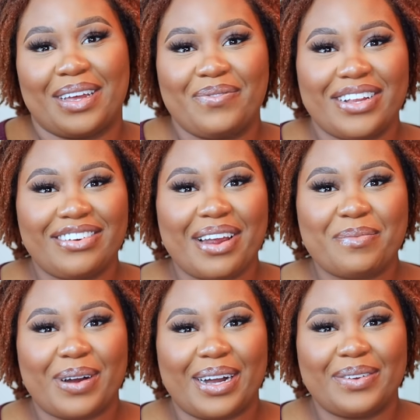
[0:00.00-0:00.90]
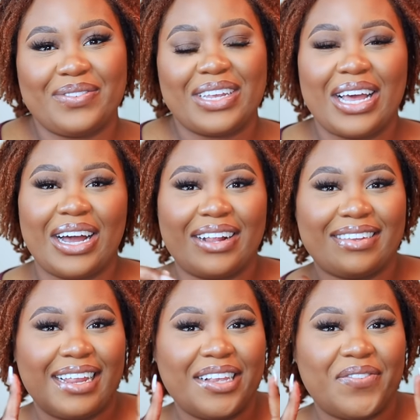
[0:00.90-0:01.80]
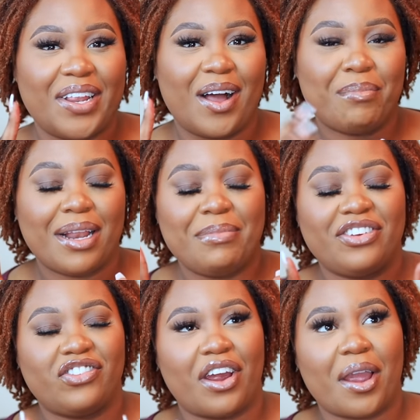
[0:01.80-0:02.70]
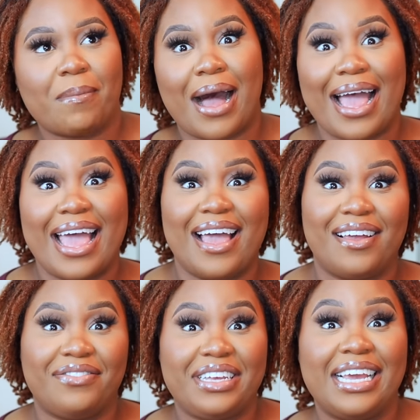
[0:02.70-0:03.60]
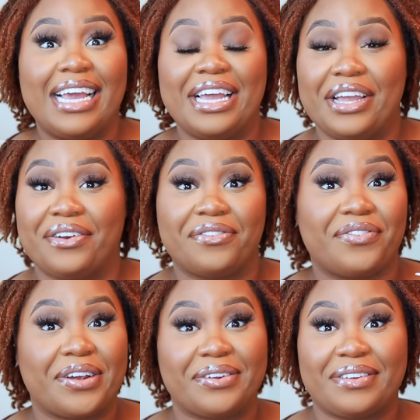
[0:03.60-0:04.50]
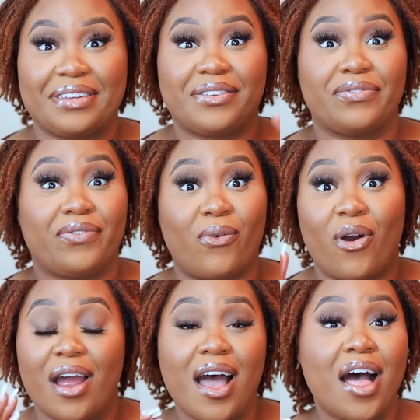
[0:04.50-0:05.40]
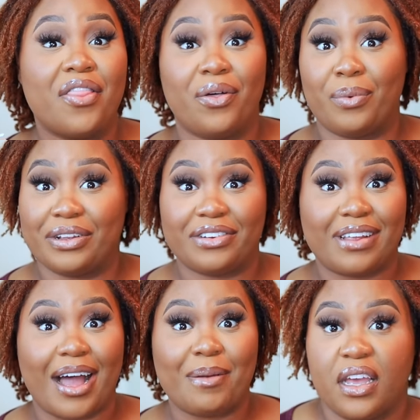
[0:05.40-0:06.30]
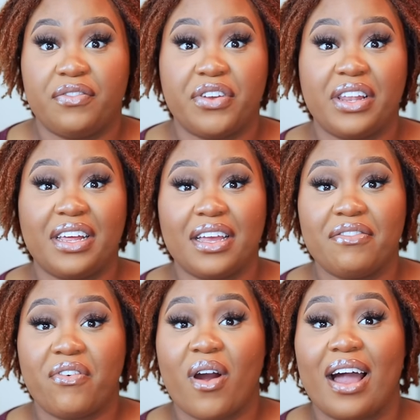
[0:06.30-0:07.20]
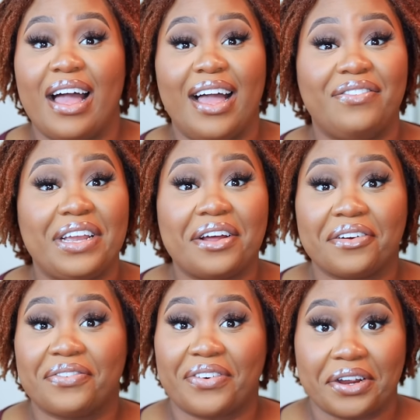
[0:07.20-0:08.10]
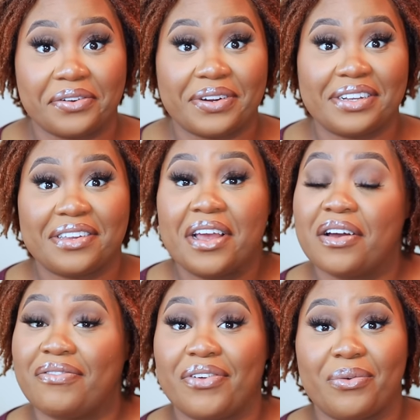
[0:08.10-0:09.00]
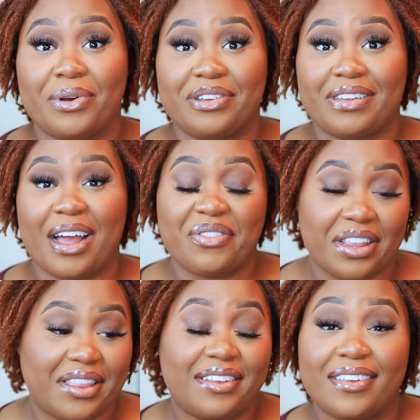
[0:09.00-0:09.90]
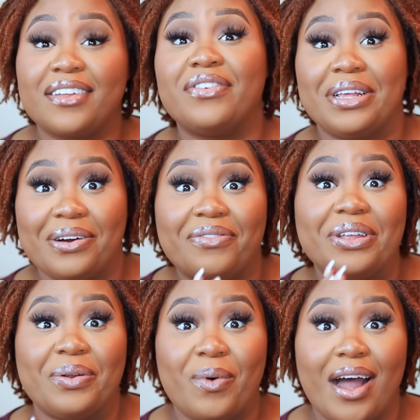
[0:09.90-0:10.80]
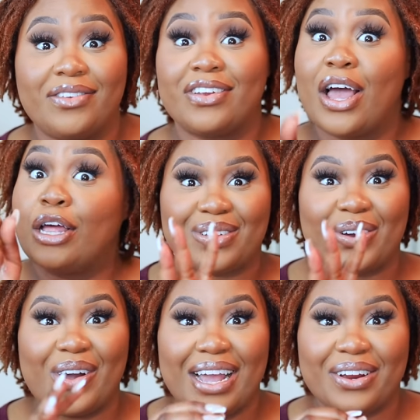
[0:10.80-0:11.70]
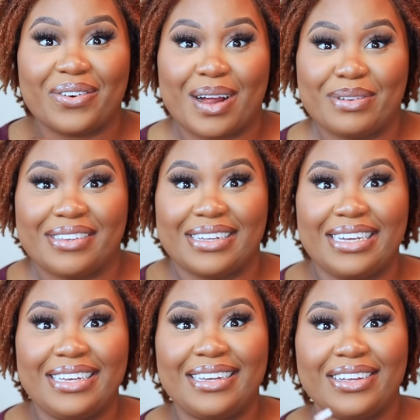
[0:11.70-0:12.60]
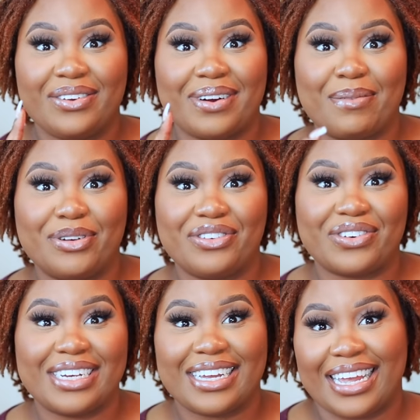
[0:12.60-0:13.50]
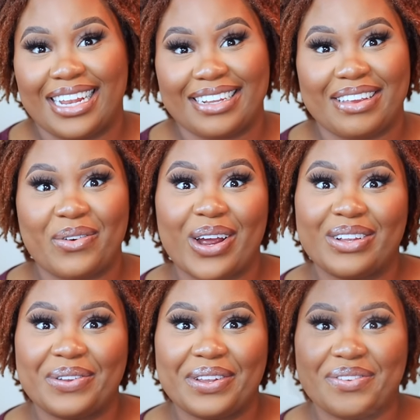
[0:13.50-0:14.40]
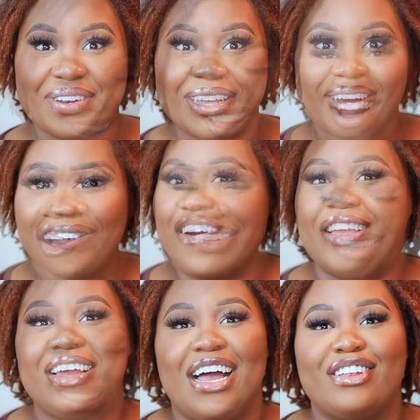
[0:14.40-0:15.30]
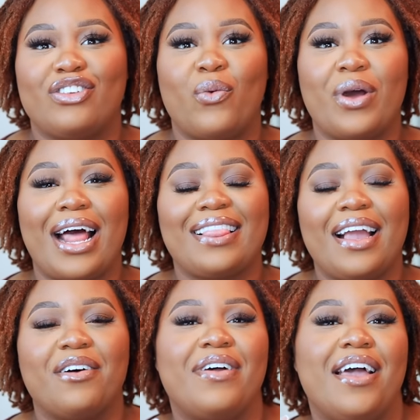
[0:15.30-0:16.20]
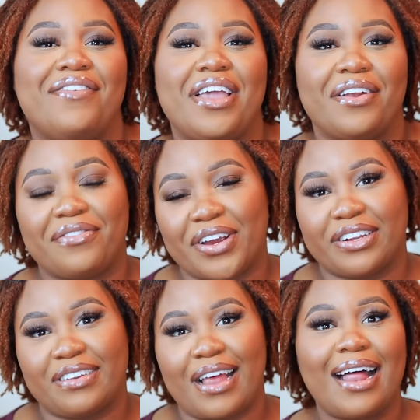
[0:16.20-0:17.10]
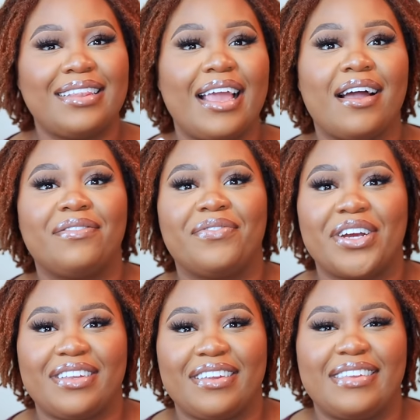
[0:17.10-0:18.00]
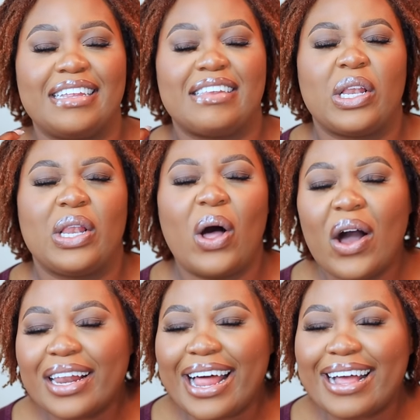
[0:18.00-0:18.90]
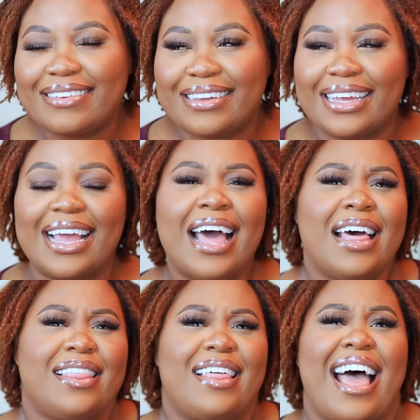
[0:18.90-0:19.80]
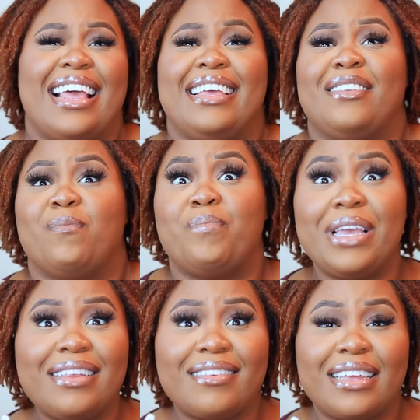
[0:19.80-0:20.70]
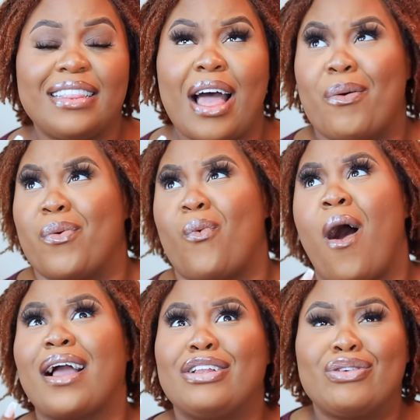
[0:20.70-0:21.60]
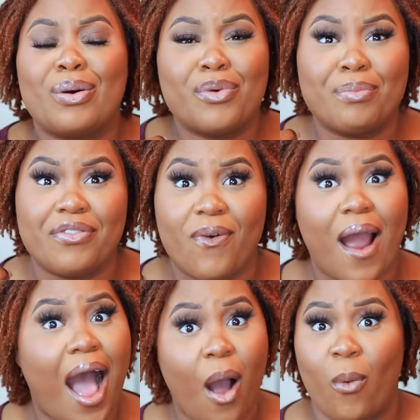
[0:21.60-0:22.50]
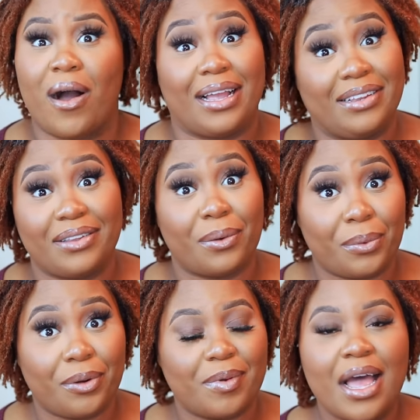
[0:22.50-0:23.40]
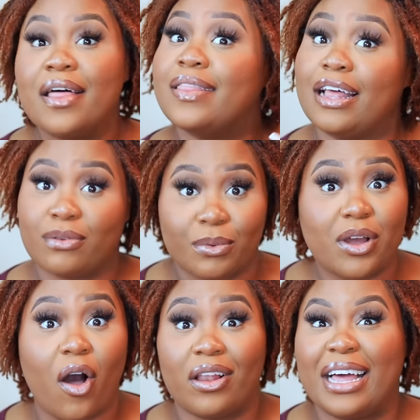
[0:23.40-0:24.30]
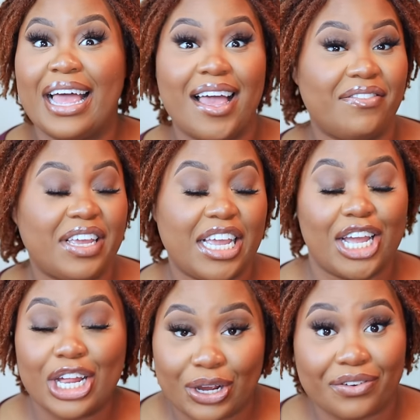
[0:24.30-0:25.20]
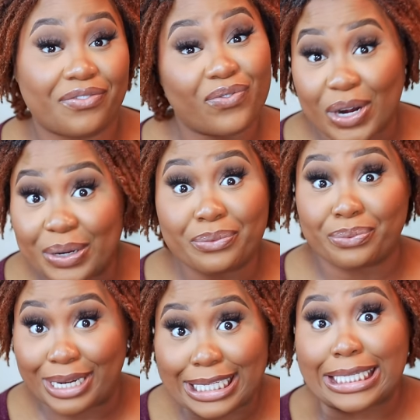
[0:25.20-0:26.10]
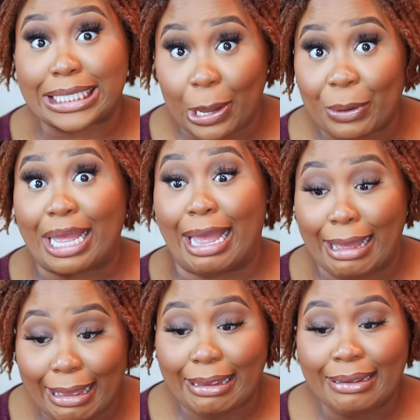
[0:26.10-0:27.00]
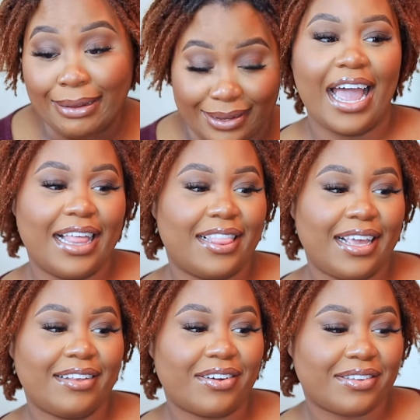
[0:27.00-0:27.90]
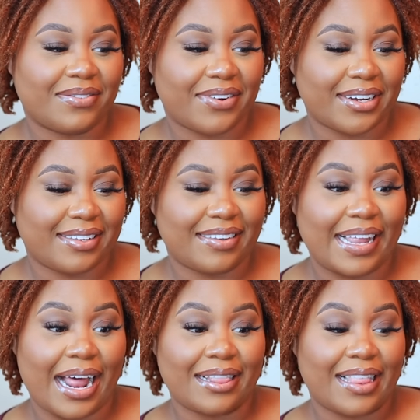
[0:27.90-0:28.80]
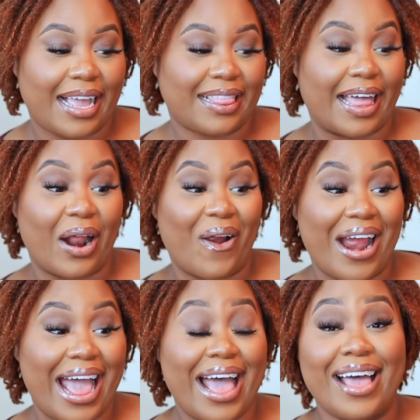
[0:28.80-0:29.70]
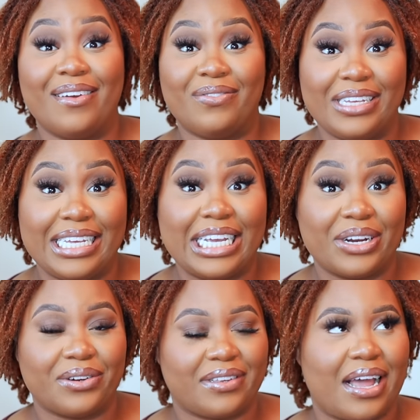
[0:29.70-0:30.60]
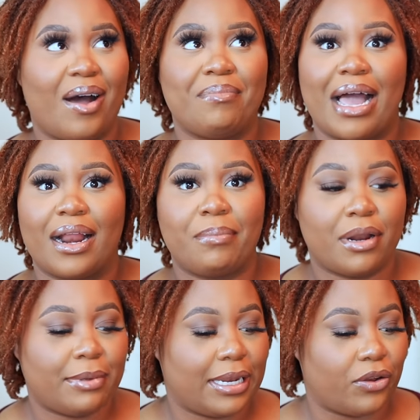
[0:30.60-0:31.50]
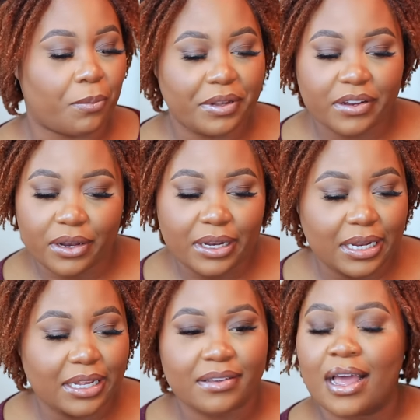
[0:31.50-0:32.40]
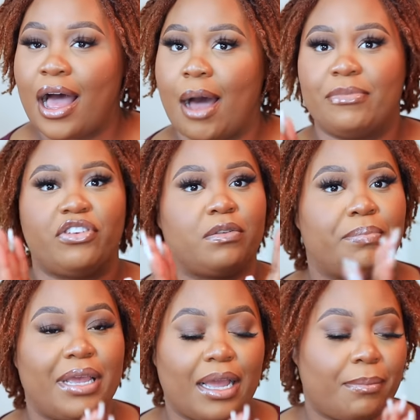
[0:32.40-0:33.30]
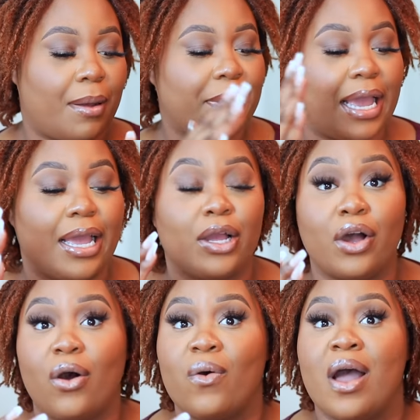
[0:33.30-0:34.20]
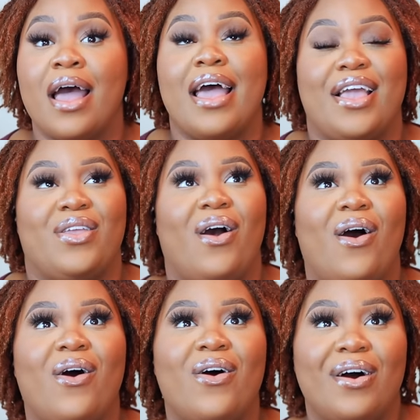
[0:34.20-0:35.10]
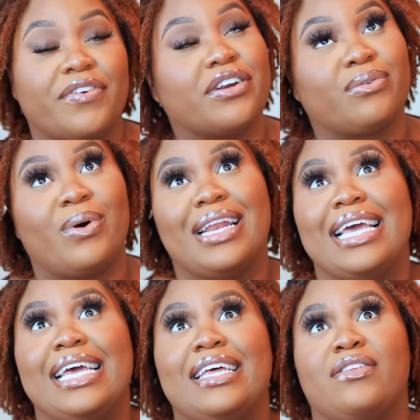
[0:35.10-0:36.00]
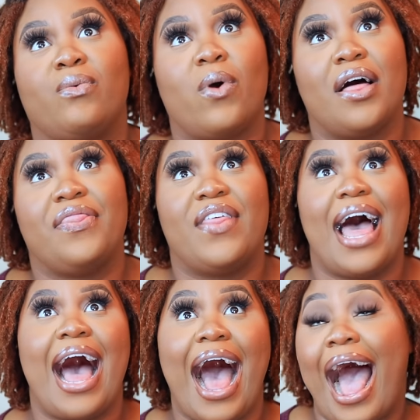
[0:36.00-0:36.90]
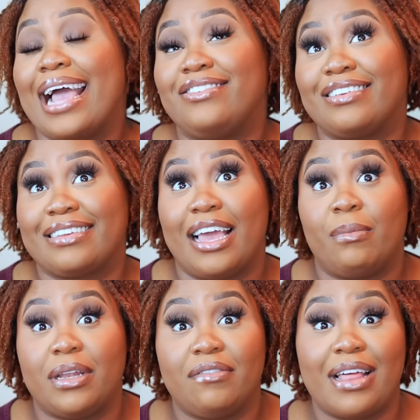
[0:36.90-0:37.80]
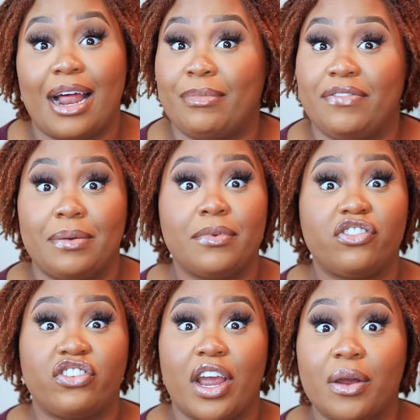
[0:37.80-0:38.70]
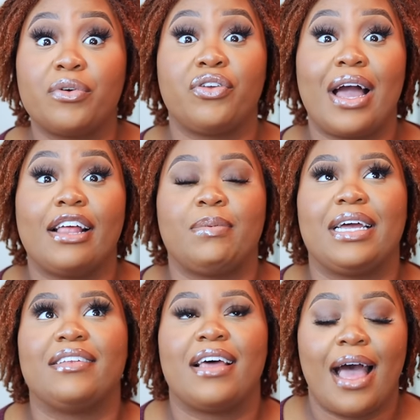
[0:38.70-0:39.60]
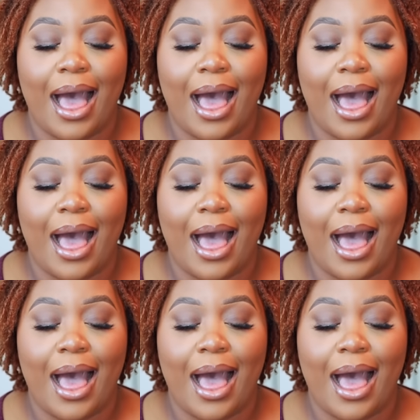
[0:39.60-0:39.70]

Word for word: up, my cherry bombs? On today's video, I'm gonna be sharing my heavy hitter fragrances for the wintertime. If you're looking for a heavy hitter fragrance for the wintertime, then this is the video for you to watch. So go ahead and grab a seat, grab a drink, and let's get right into this video. All right, you guys, so when I think of heavy hitter fragrances, I think of fragrances that's long lasting, that is beastly, that would walk into a room before I walk into the room. That's what we call a heavy hitter fragrance, okay? And these are some fragrances that I think that are heavy hitters. Now, I'm not gonna put them in no particular list. I'm gonna just pick them up and go. And y'all, first one is one that I just can't believe that I'm even sharing with you guys, because